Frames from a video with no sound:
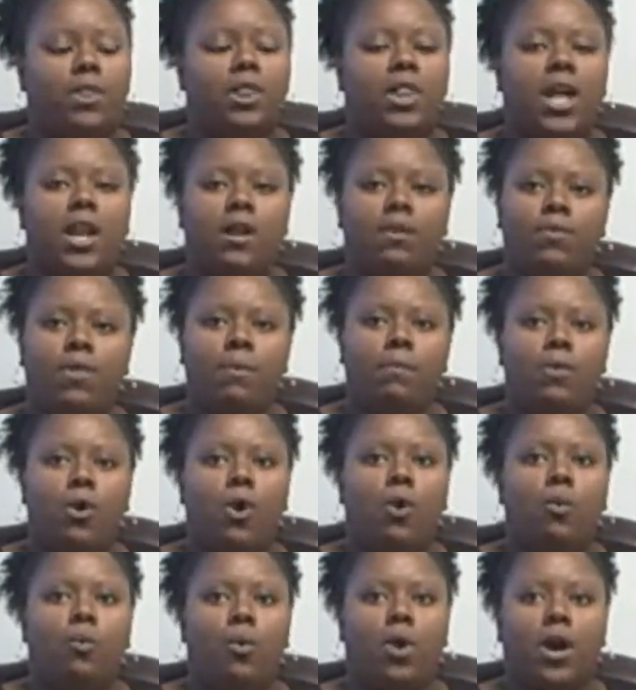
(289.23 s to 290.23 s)
letting them
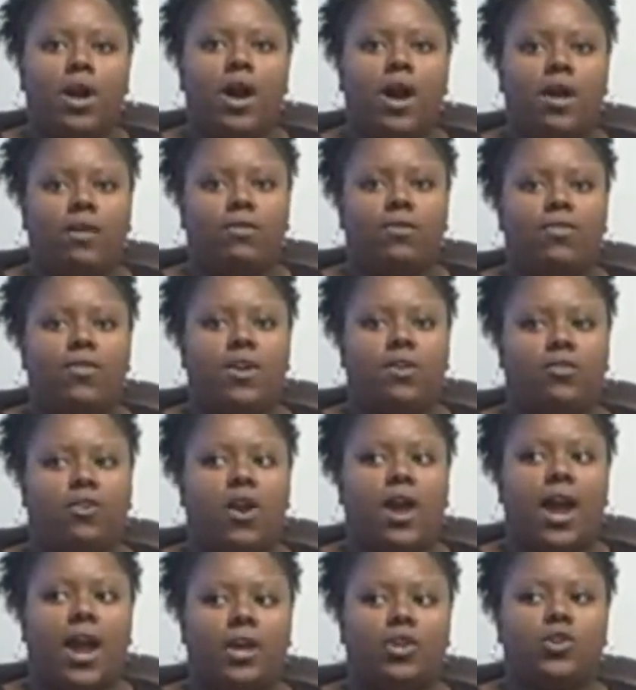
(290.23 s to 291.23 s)
know what kinds of things
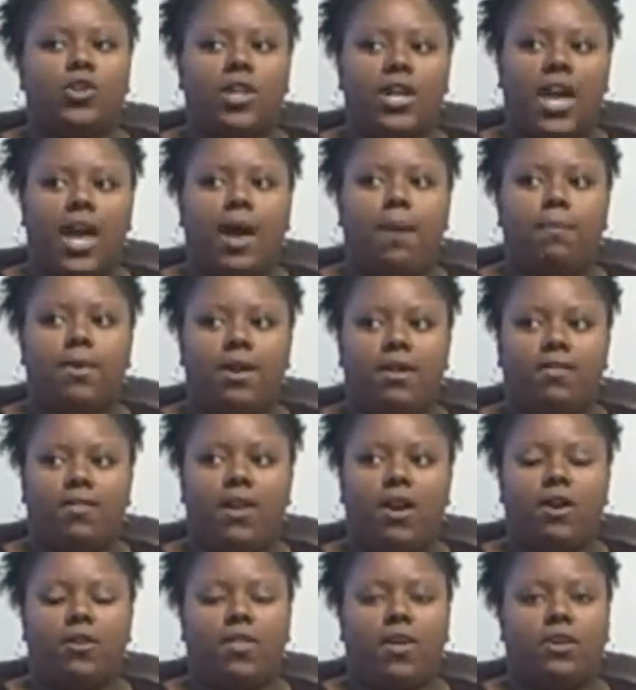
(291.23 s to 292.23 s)
are actually happening
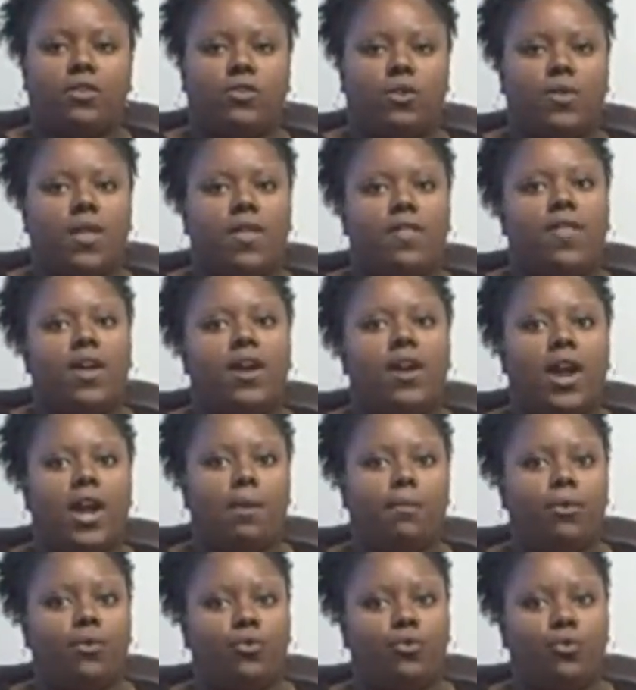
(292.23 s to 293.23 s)
there so that they're
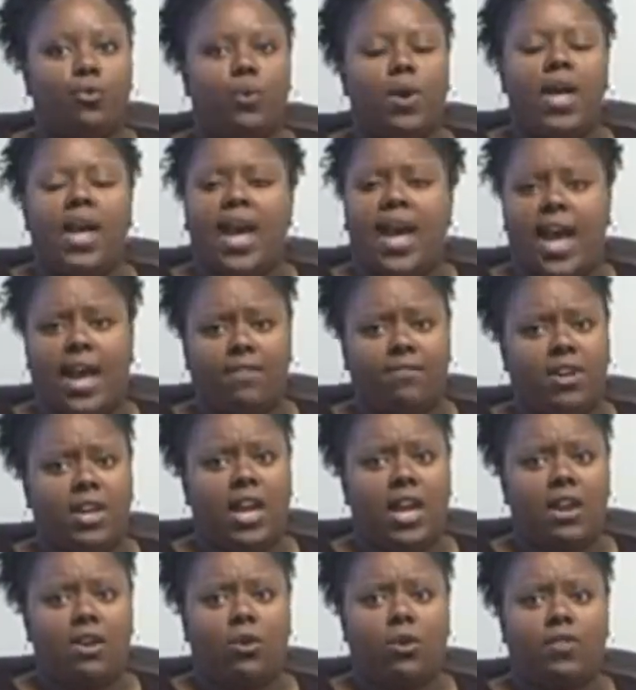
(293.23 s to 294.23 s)
able to
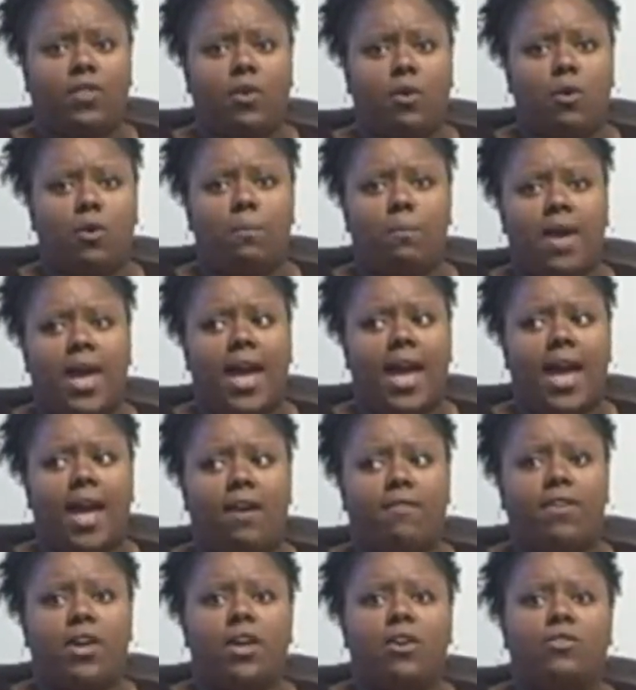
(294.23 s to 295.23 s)
advocate on their own
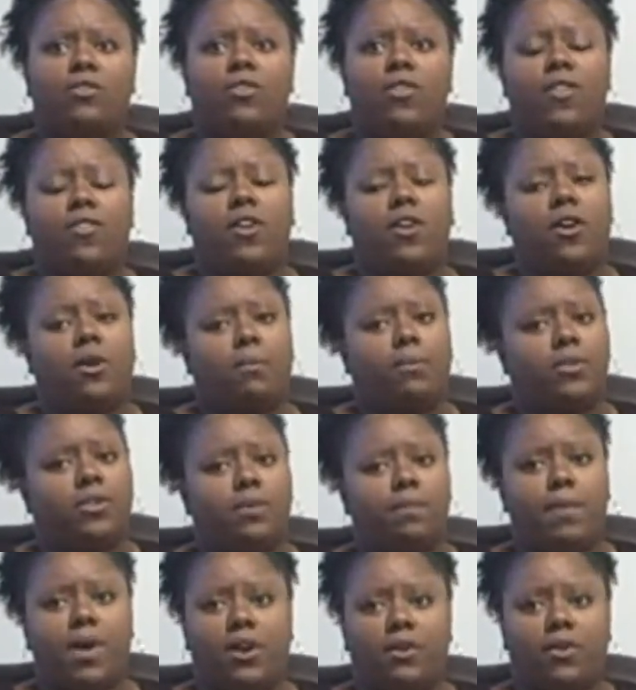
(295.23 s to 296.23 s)
behalf, so that they're able
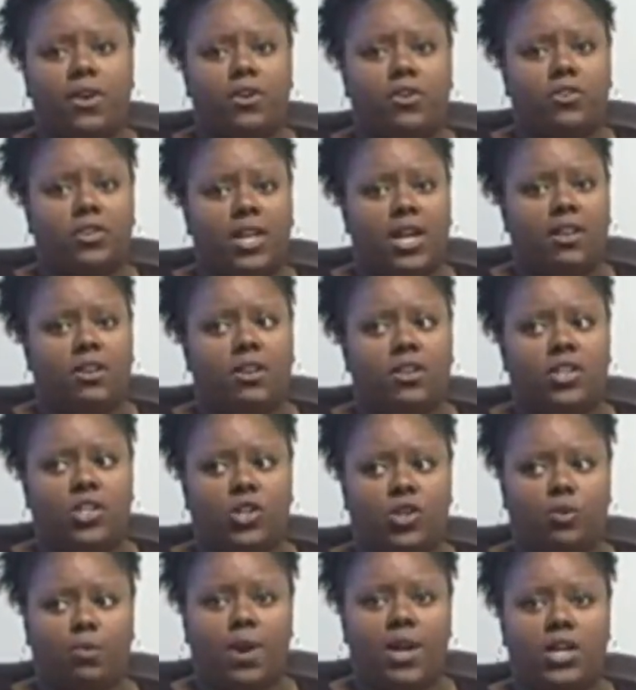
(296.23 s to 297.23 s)
to better understand their
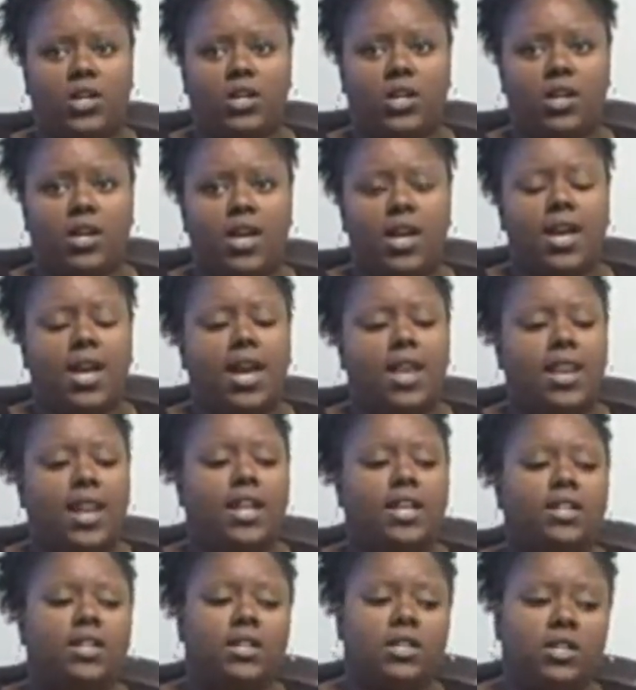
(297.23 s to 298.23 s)
situation, and
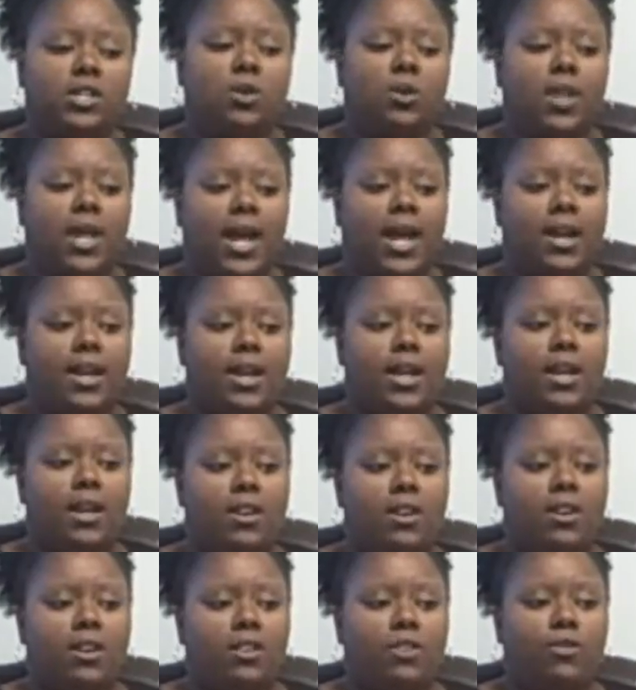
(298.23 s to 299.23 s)
then so that
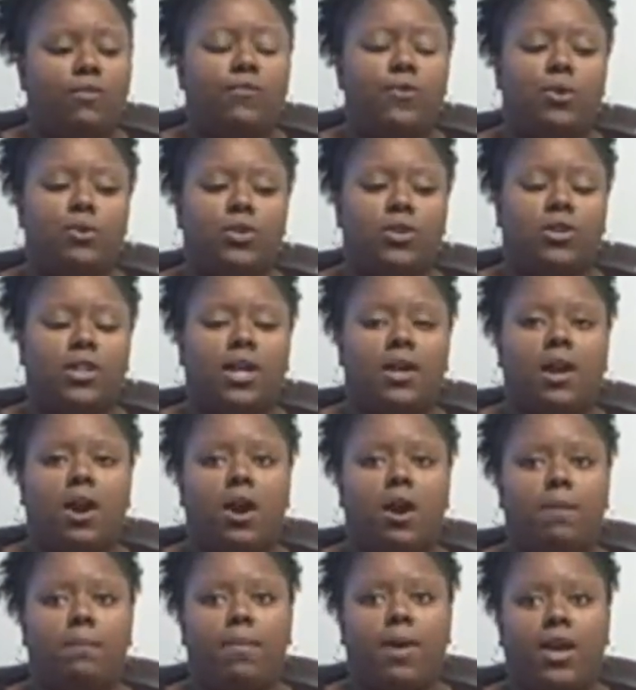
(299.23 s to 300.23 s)
in the future they
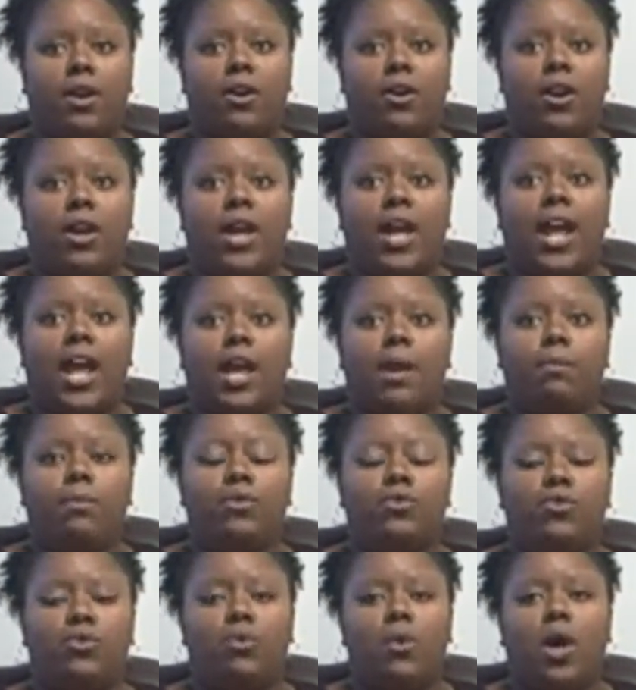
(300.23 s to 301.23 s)
are better
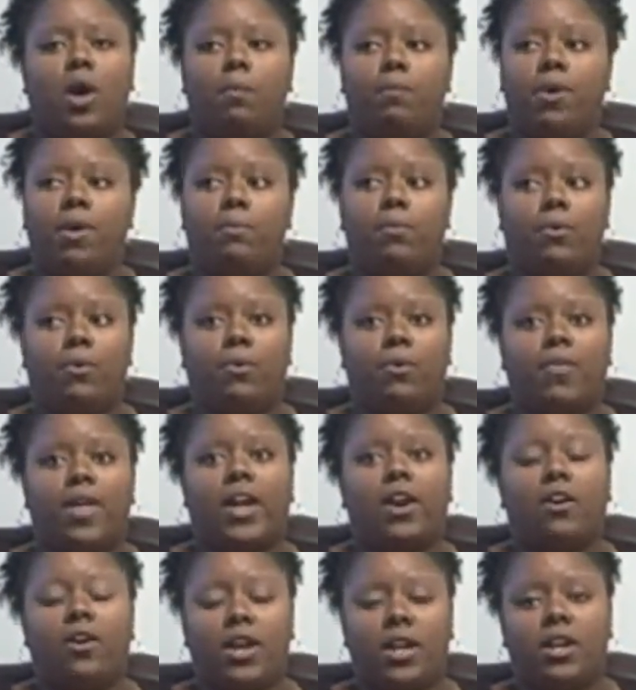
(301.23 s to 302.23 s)
able to help people
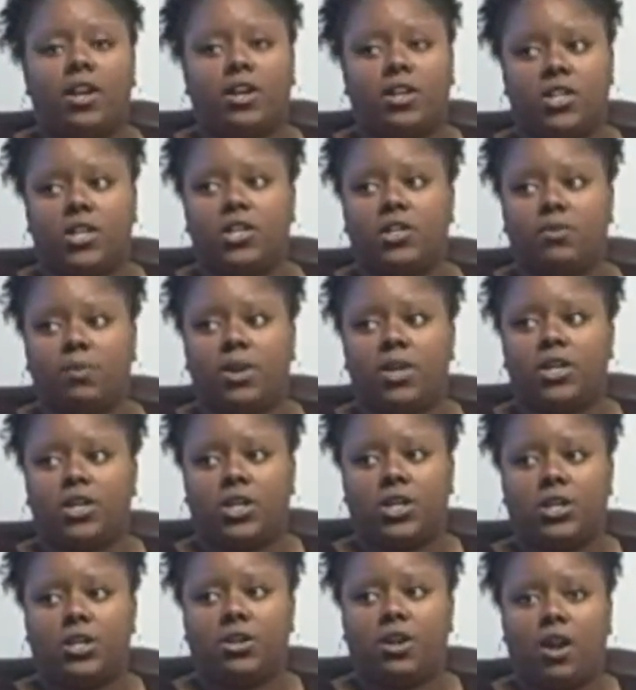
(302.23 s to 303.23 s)
that are in their
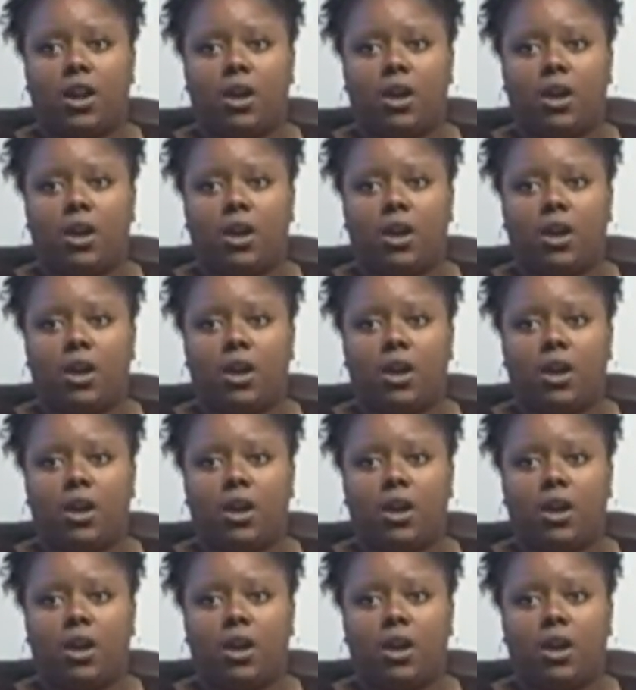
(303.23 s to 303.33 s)
situation